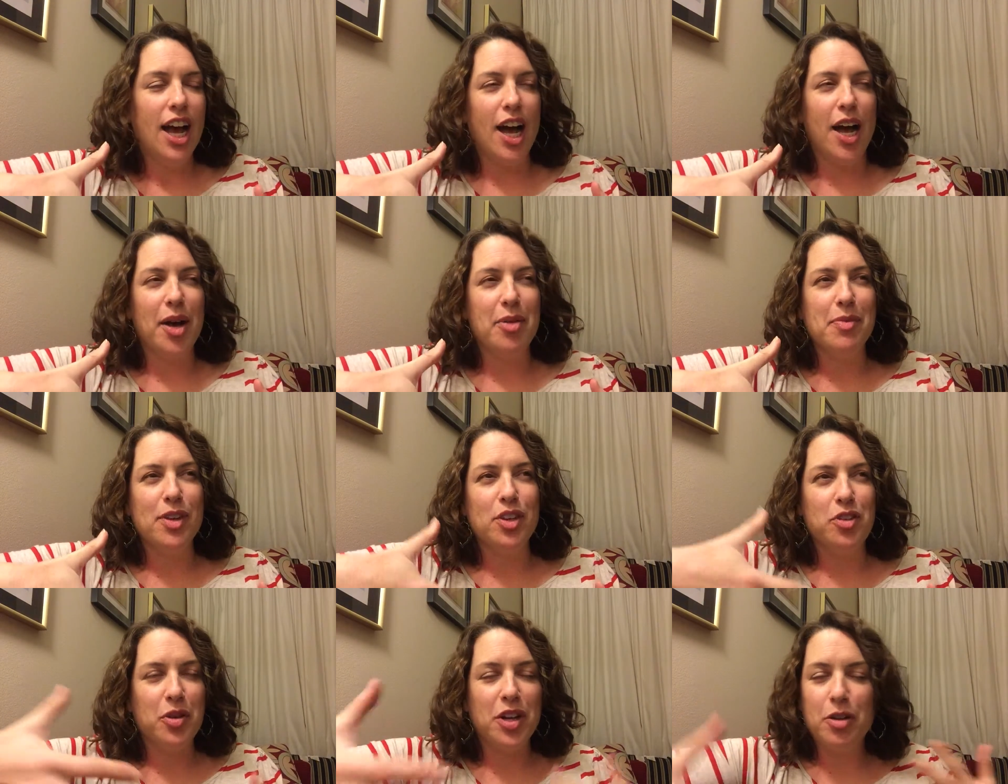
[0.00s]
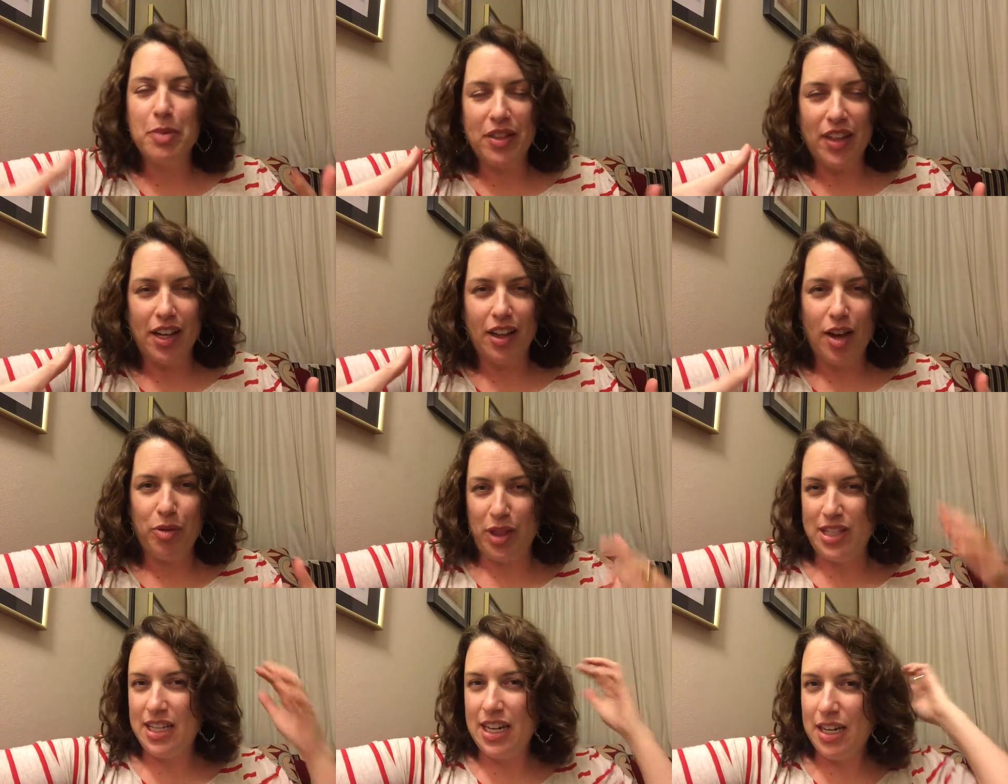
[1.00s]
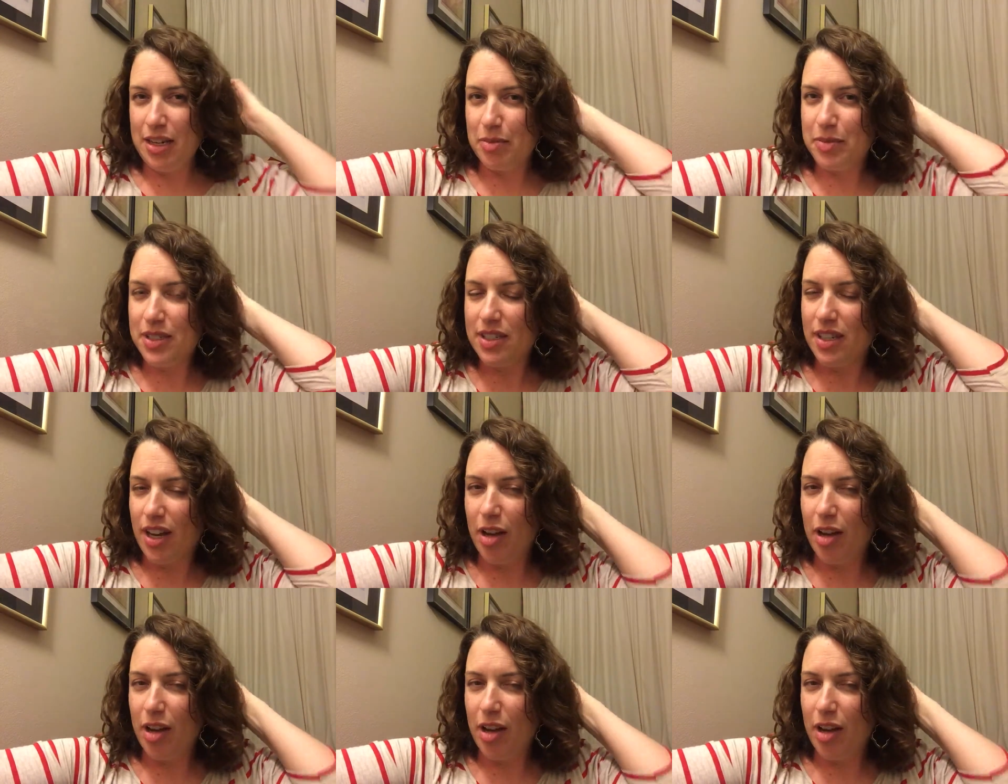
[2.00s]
You hear about that a lot with teams,